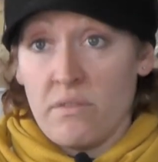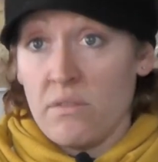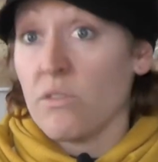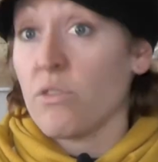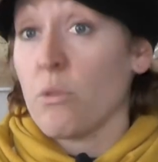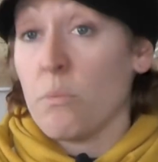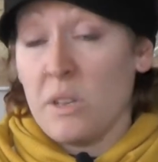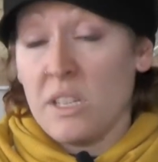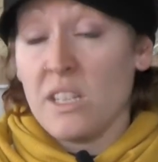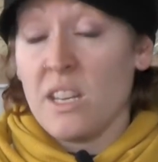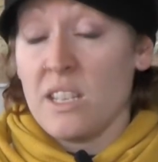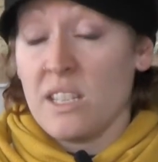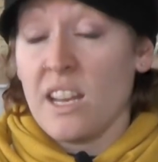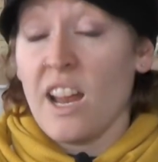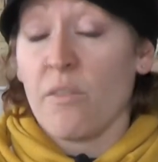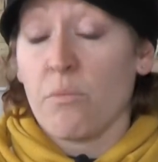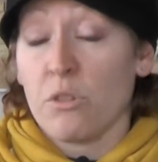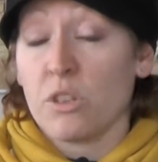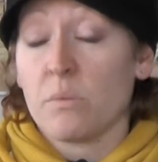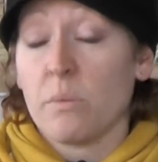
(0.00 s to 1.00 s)
from a
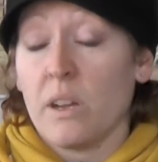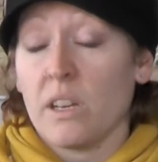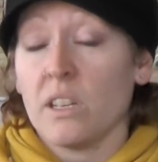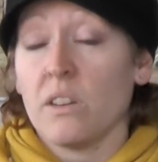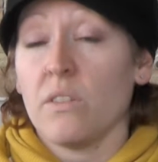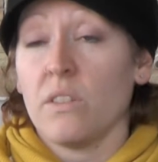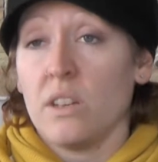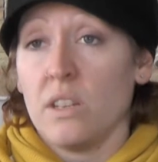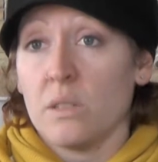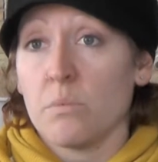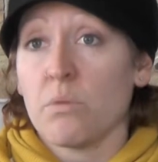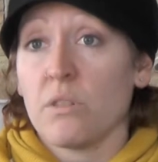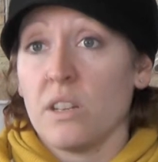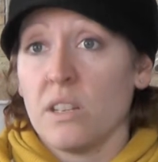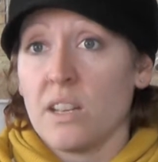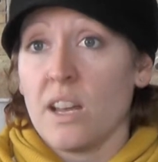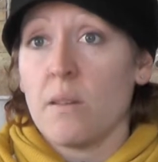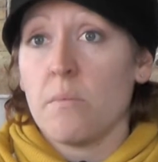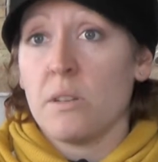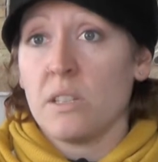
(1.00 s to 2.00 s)
staff perspective, it is pretty
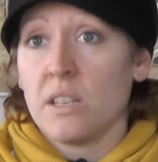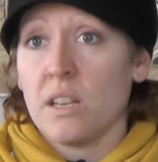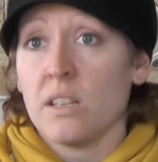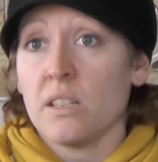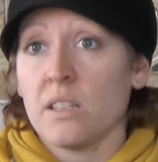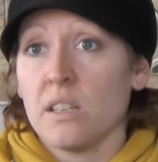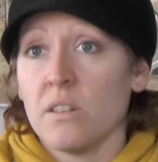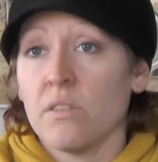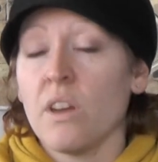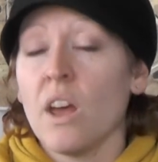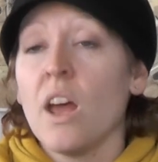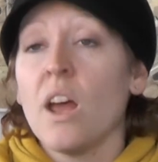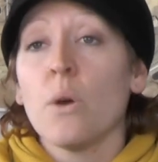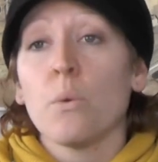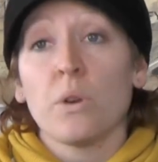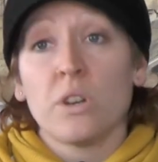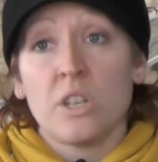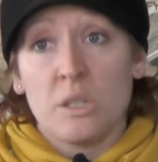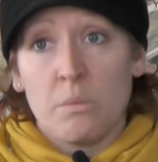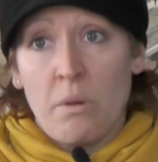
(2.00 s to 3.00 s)
time intensive,
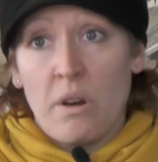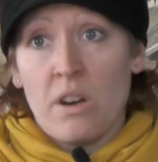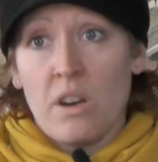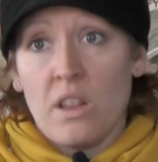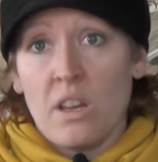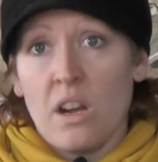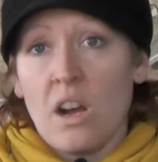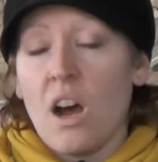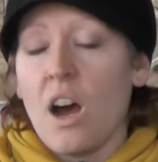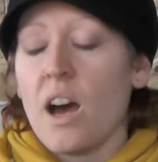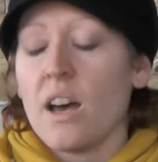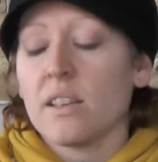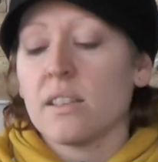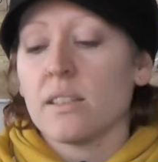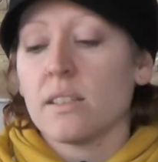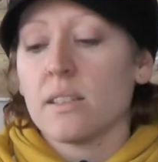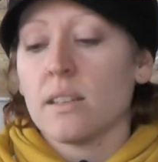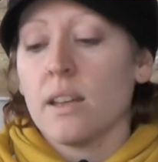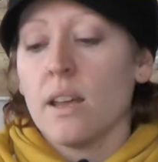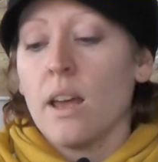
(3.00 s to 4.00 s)
which is part of the
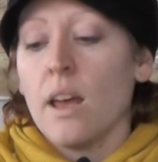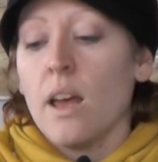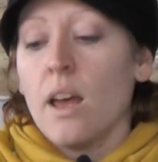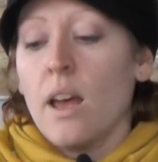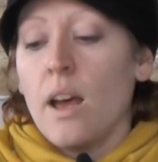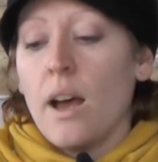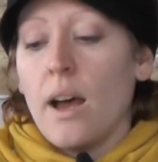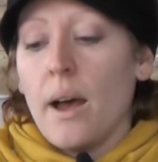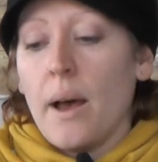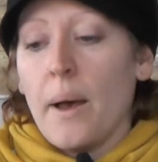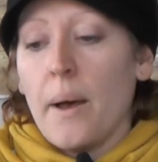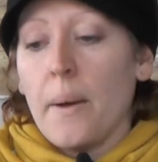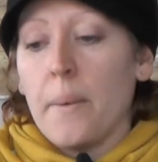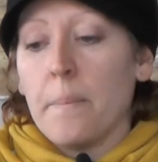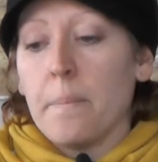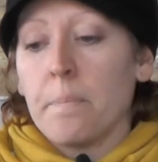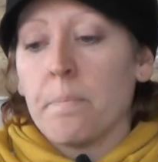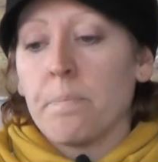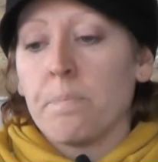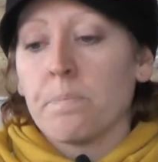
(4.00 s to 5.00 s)
cost,
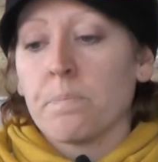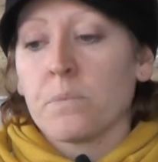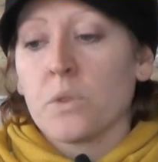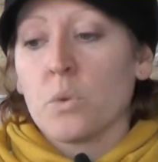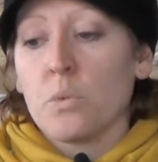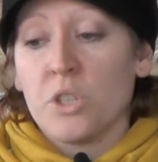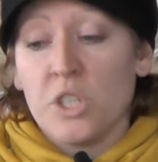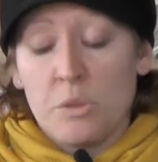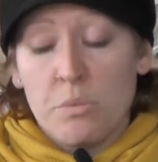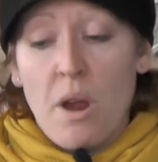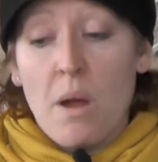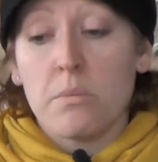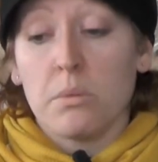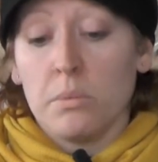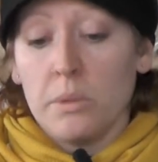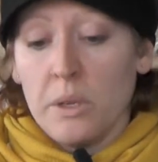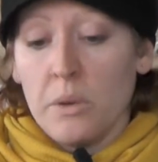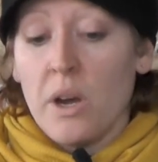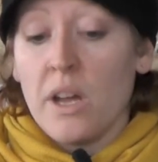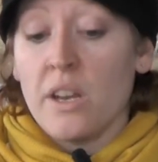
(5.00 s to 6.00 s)
which is
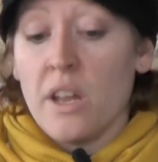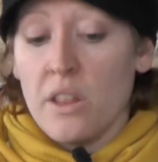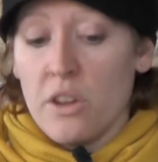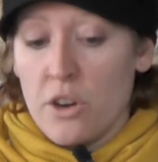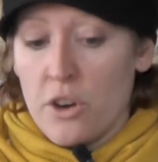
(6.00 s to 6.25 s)
probably another